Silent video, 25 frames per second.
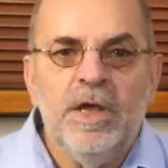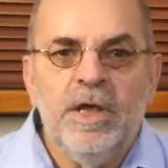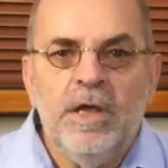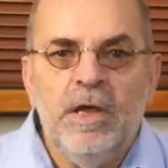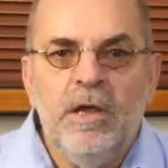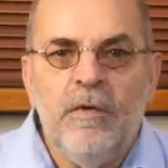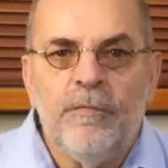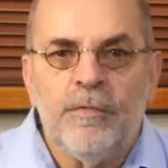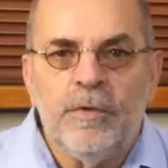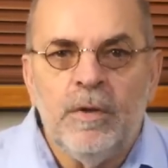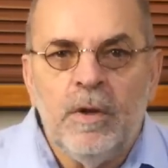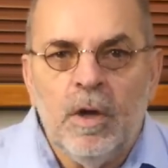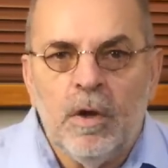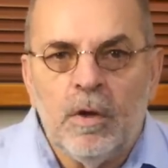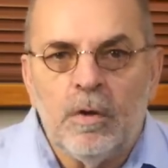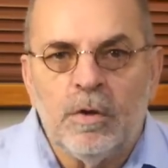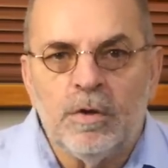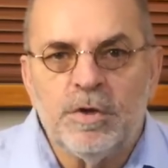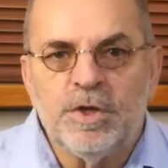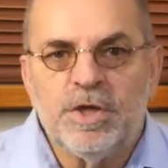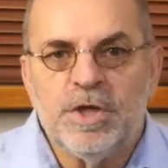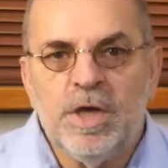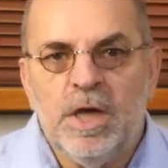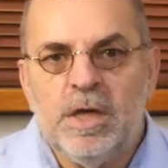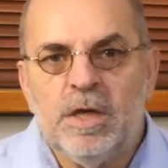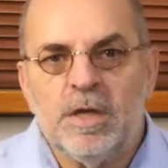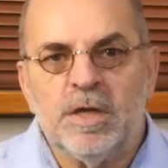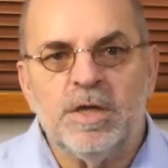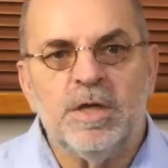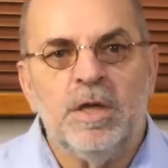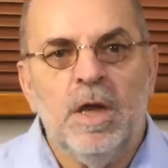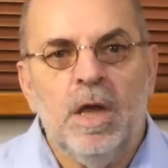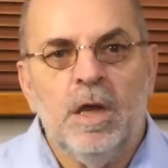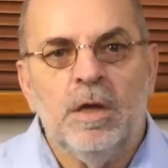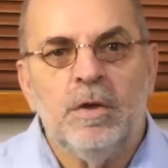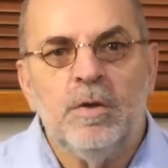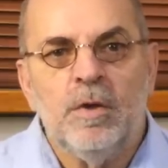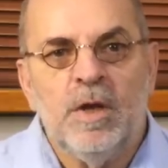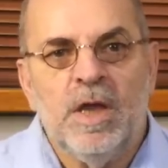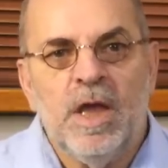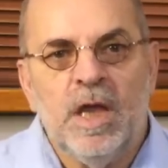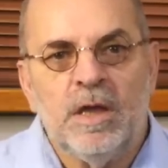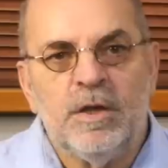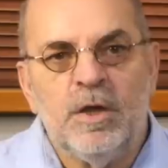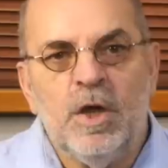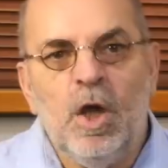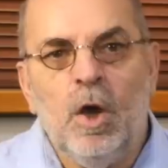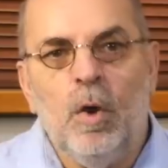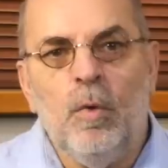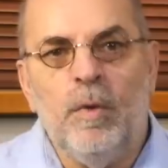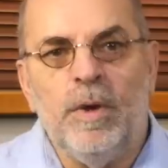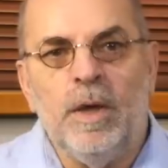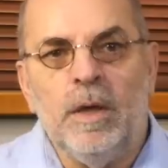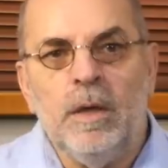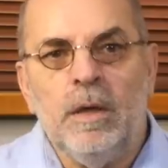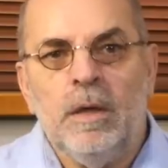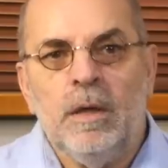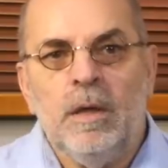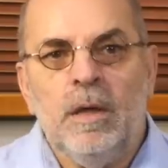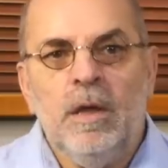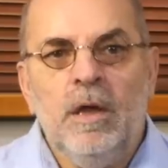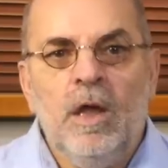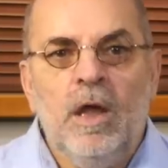even considers to get going,